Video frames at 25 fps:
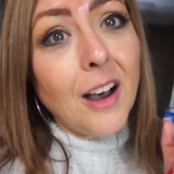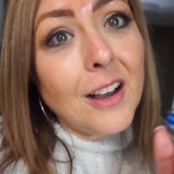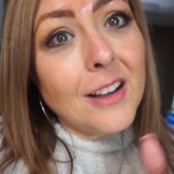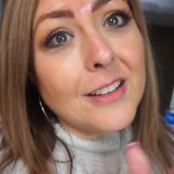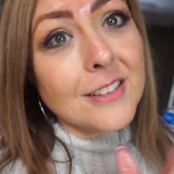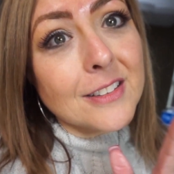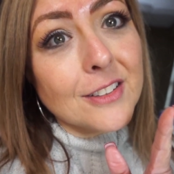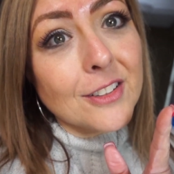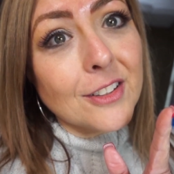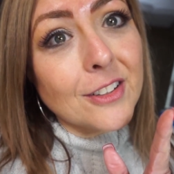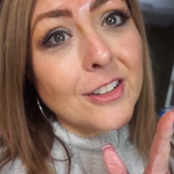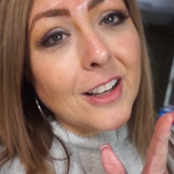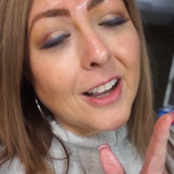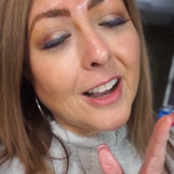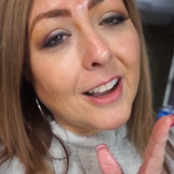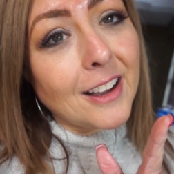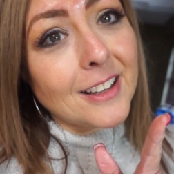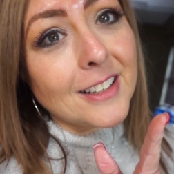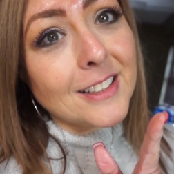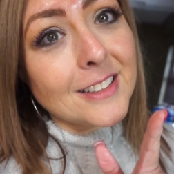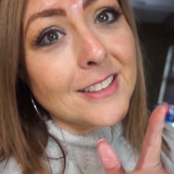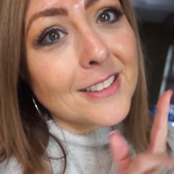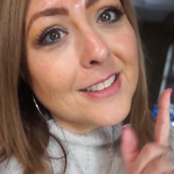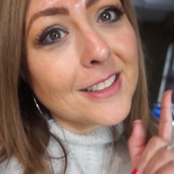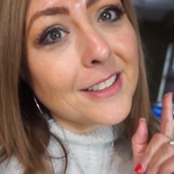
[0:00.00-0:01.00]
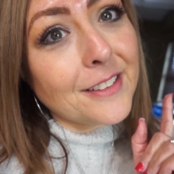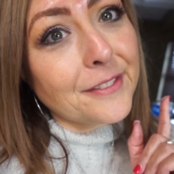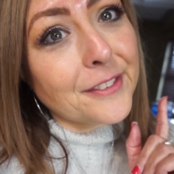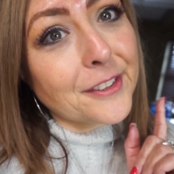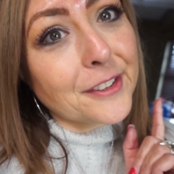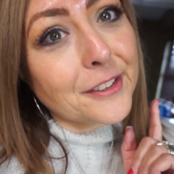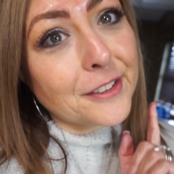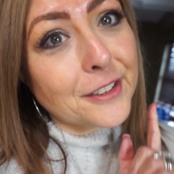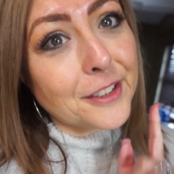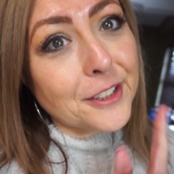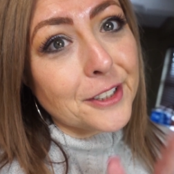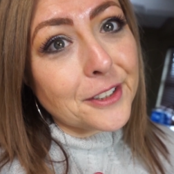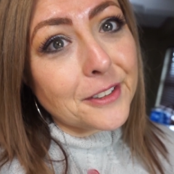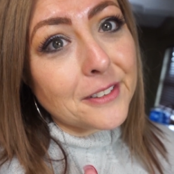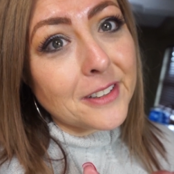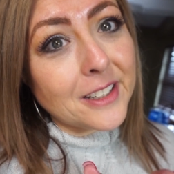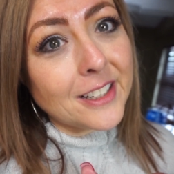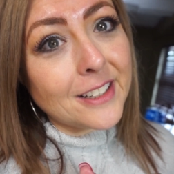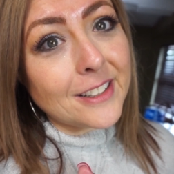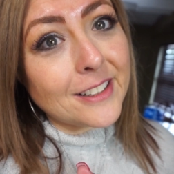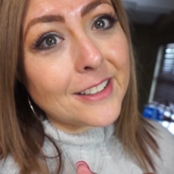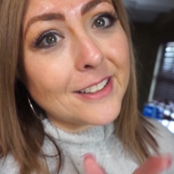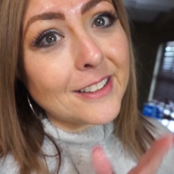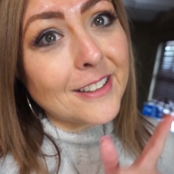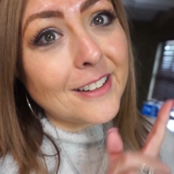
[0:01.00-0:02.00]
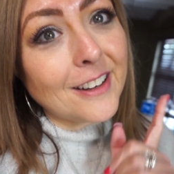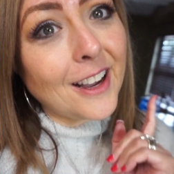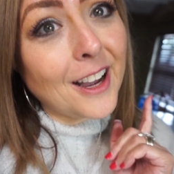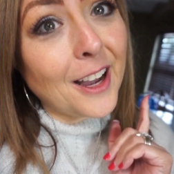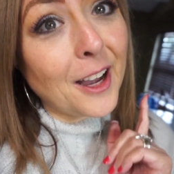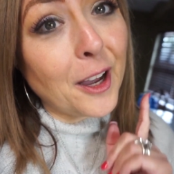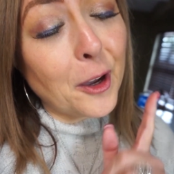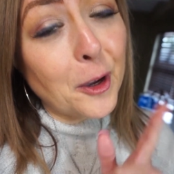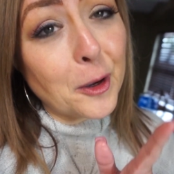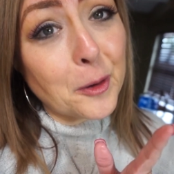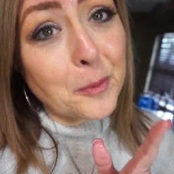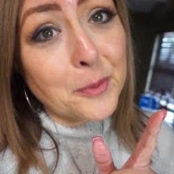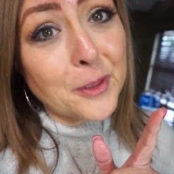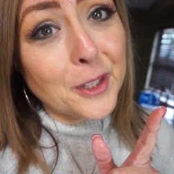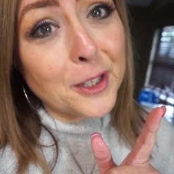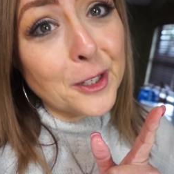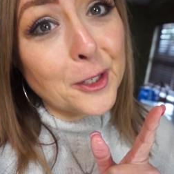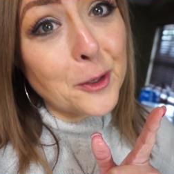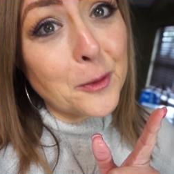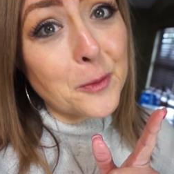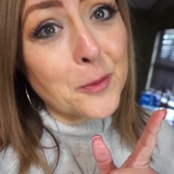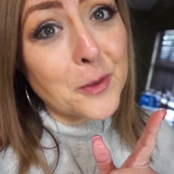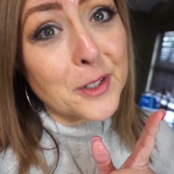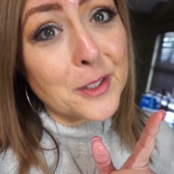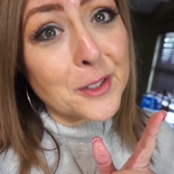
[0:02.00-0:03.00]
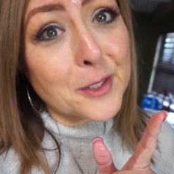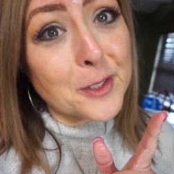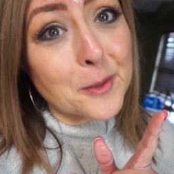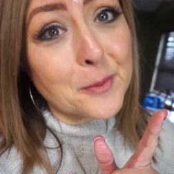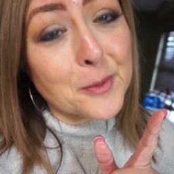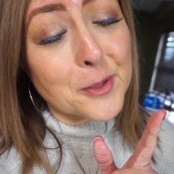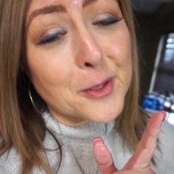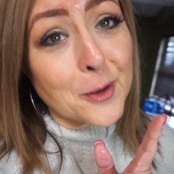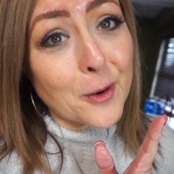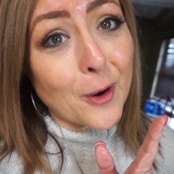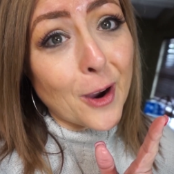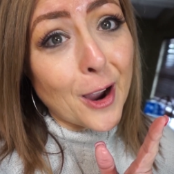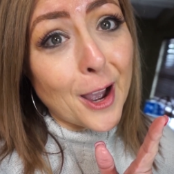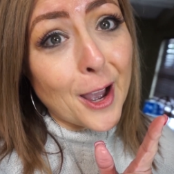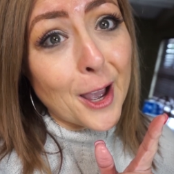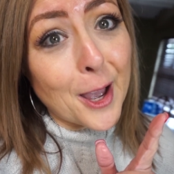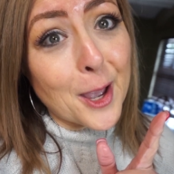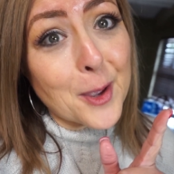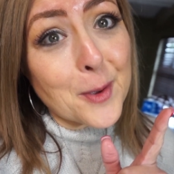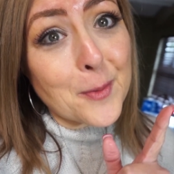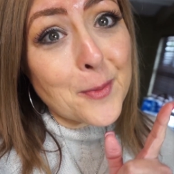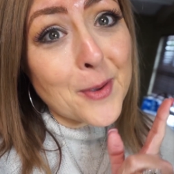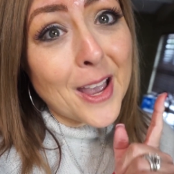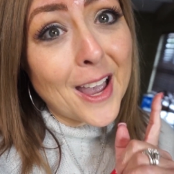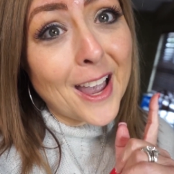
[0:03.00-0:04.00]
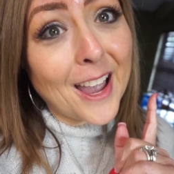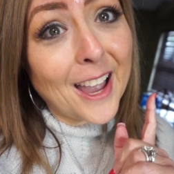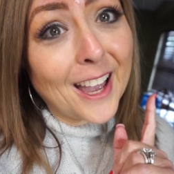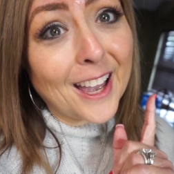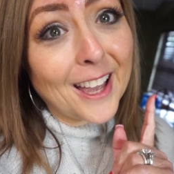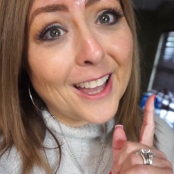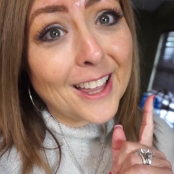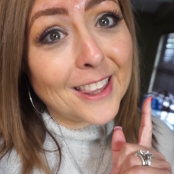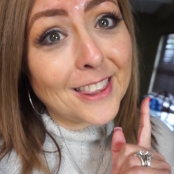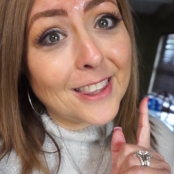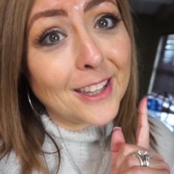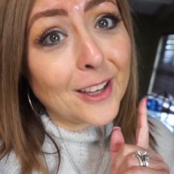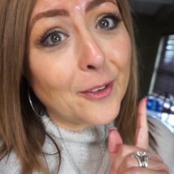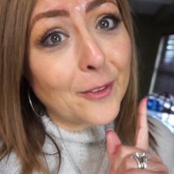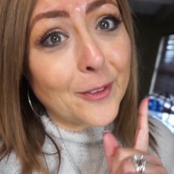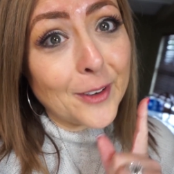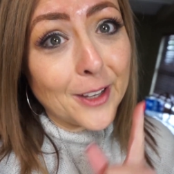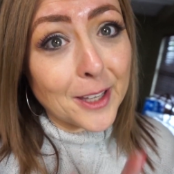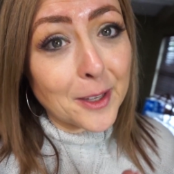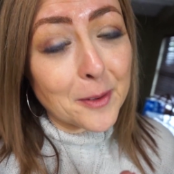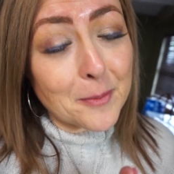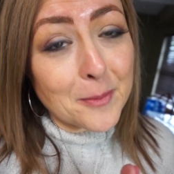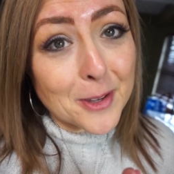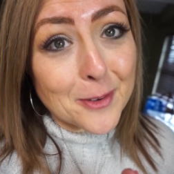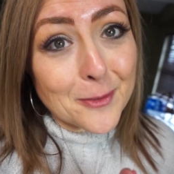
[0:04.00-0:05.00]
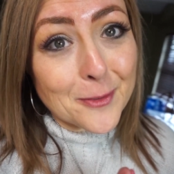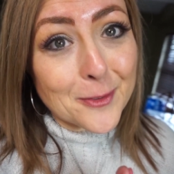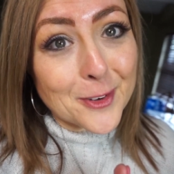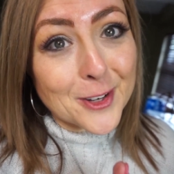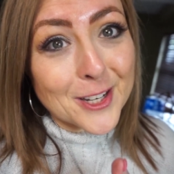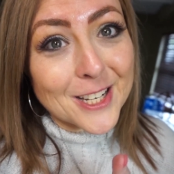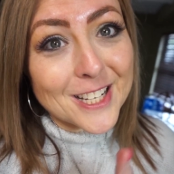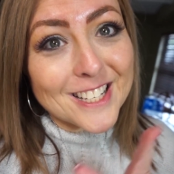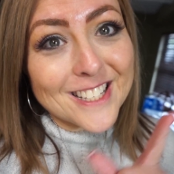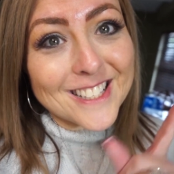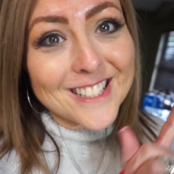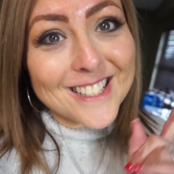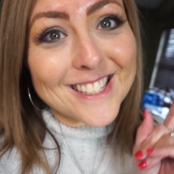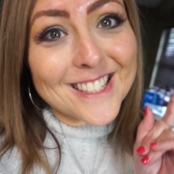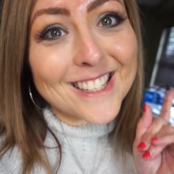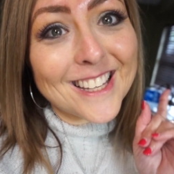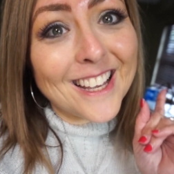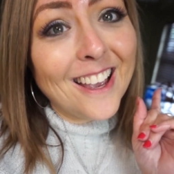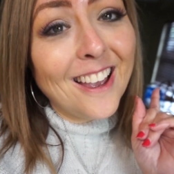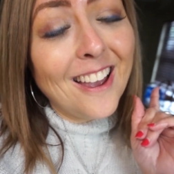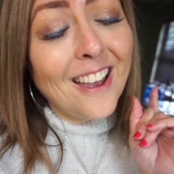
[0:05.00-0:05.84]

also guys, if you're new here, I hope that you will subscribe and that we can be friends.